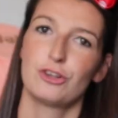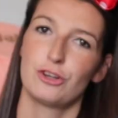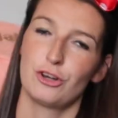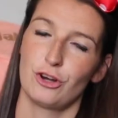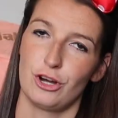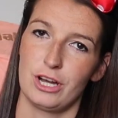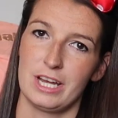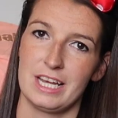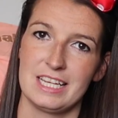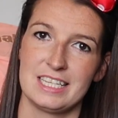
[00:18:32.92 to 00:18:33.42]

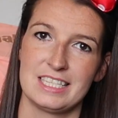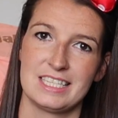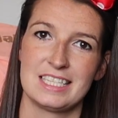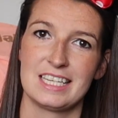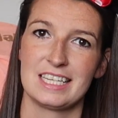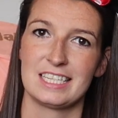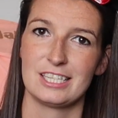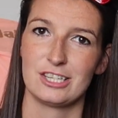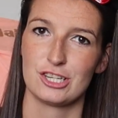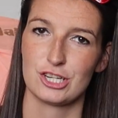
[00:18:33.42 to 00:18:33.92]
got his
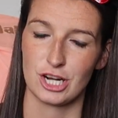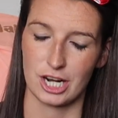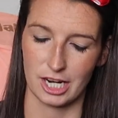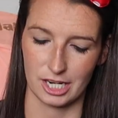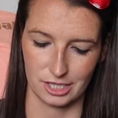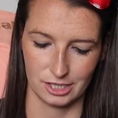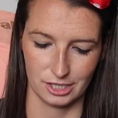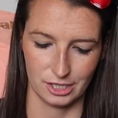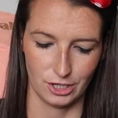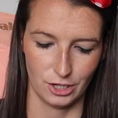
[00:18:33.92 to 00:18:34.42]

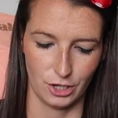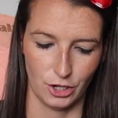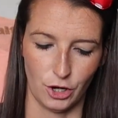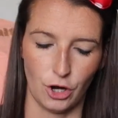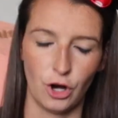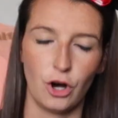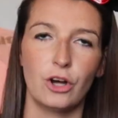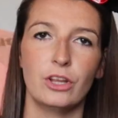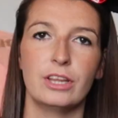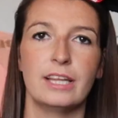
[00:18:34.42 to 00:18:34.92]
signature
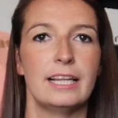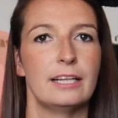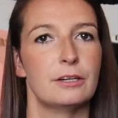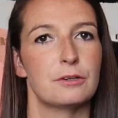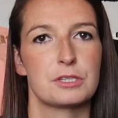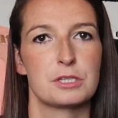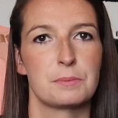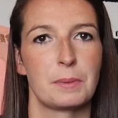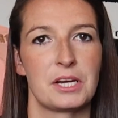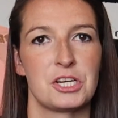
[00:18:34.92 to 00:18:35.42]
on their
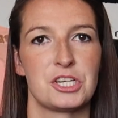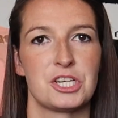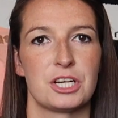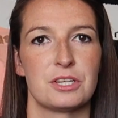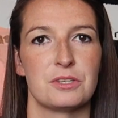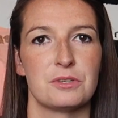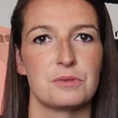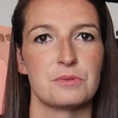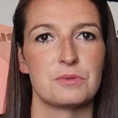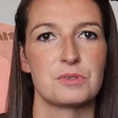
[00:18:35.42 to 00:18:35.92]
little space
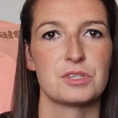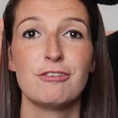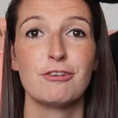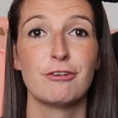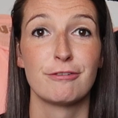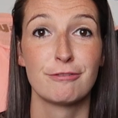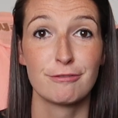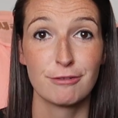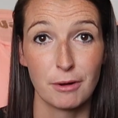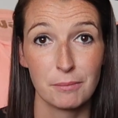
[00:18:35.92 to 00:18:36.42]
shuttles. If
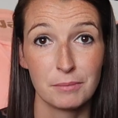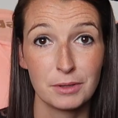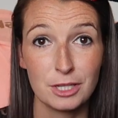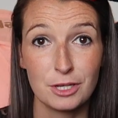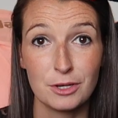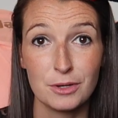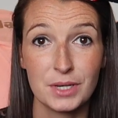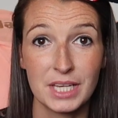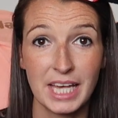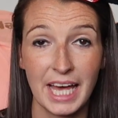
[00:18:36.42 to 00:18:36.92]
you're from
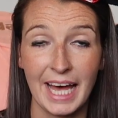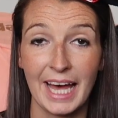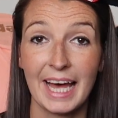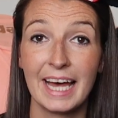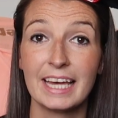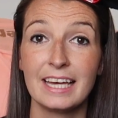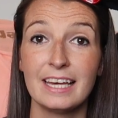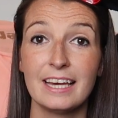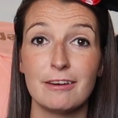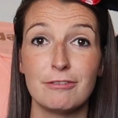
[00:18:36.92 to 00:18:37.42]
the
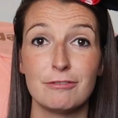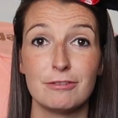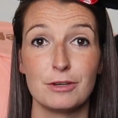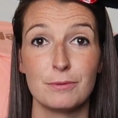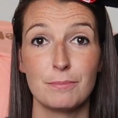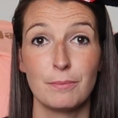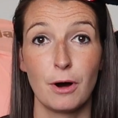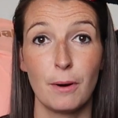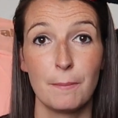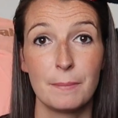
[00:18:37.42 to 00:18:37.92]
UK, if
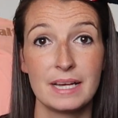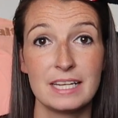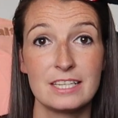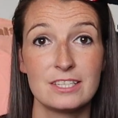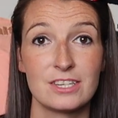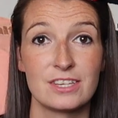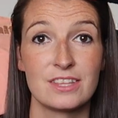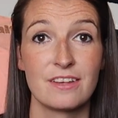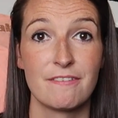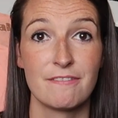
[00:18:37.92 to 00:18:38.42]
you pop
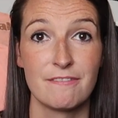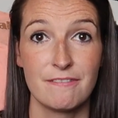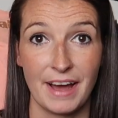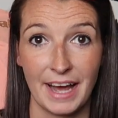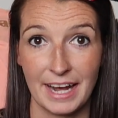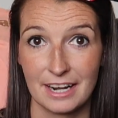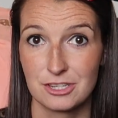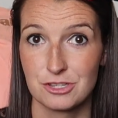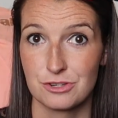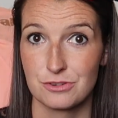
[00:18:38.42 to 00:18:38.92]
into the
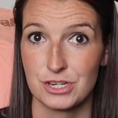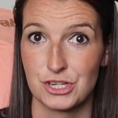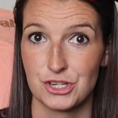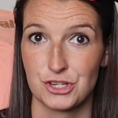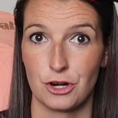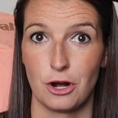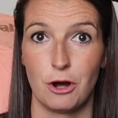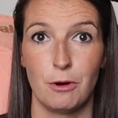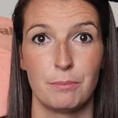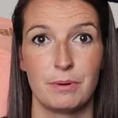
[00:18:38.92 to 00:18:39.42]
factory
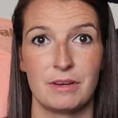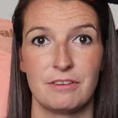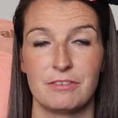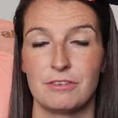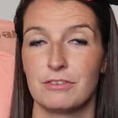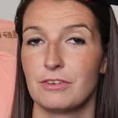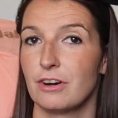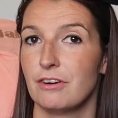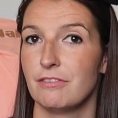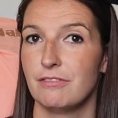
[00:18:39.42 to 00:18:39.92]
shop, if
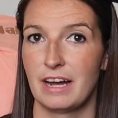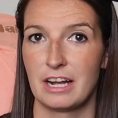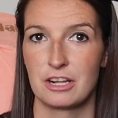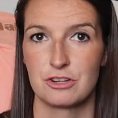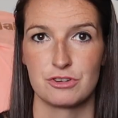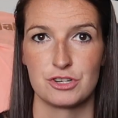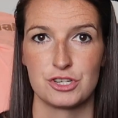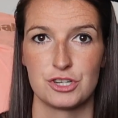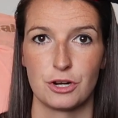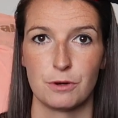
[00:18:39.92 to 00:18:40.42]
you've got a
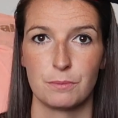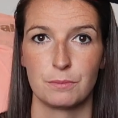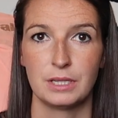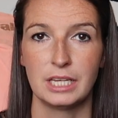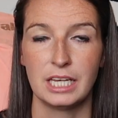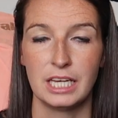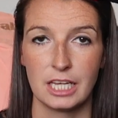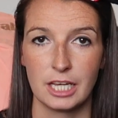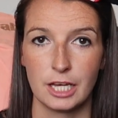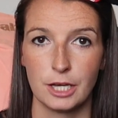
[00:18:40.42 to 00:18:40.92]
factory shop
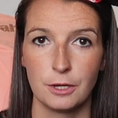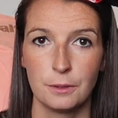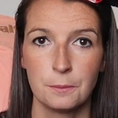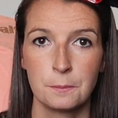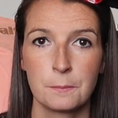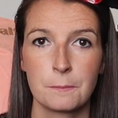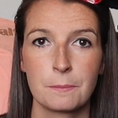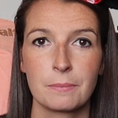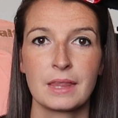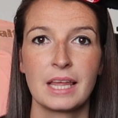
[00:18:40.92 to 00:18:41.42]
near
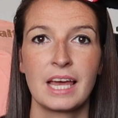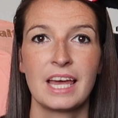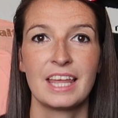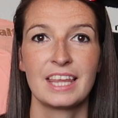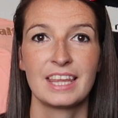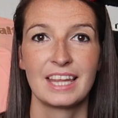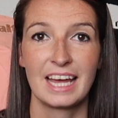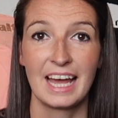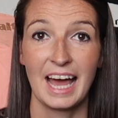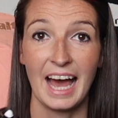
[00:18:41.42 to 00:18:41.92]
you,
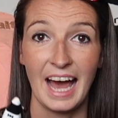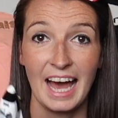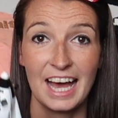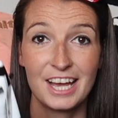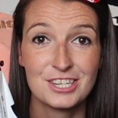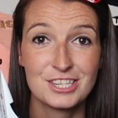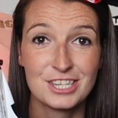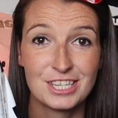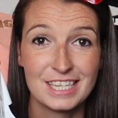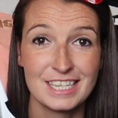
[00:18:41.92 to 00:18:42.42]
they
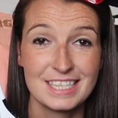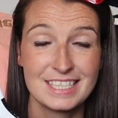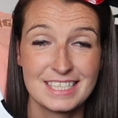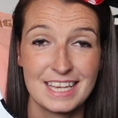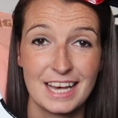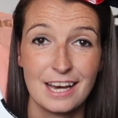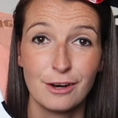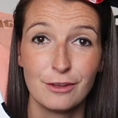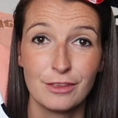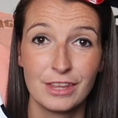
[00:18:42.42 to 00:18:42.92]
actually
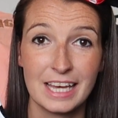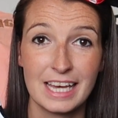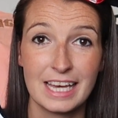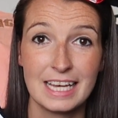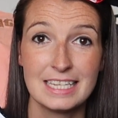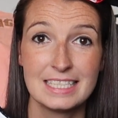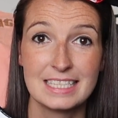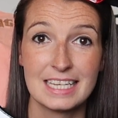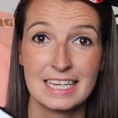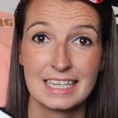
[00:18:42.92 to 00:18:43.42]
sell
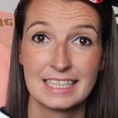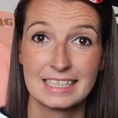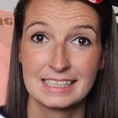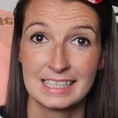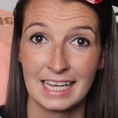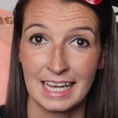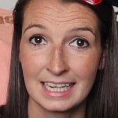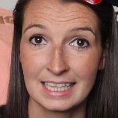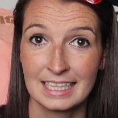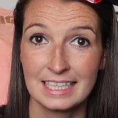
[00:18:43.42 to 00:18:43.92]
these
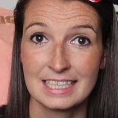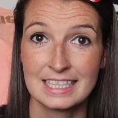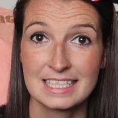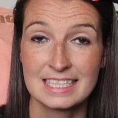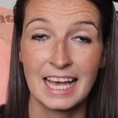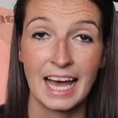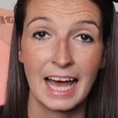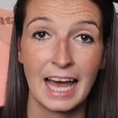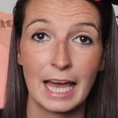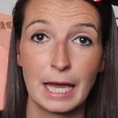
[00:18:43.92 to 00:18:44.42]
exactly the
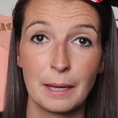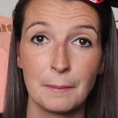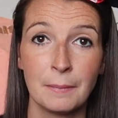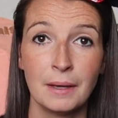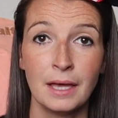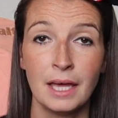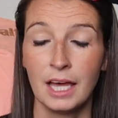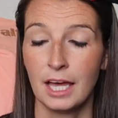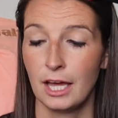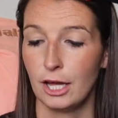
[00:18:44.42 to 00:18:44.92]

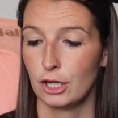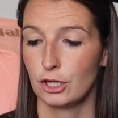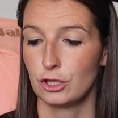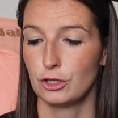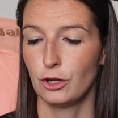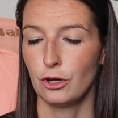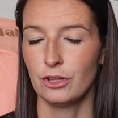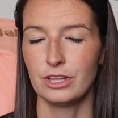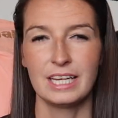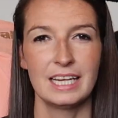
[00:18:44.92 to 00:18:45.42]
same.
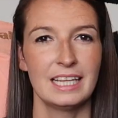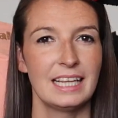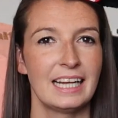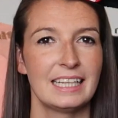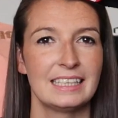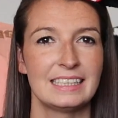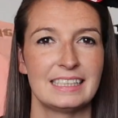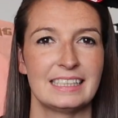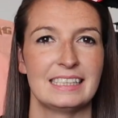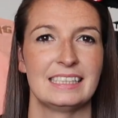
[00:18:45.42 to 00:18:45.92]
Not the
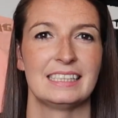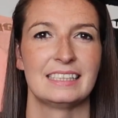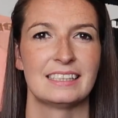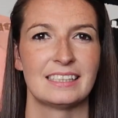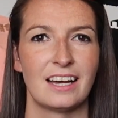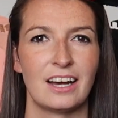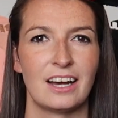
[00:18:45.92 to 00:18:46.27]
Atlantis,